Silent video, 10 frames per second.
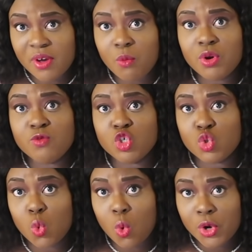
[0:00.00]
I would have
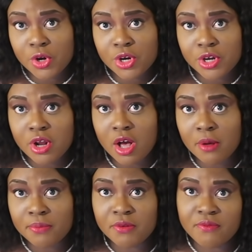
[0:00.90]
just ordered
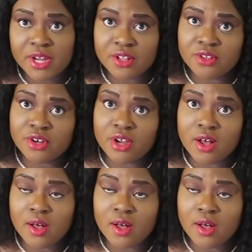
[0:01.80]
the regular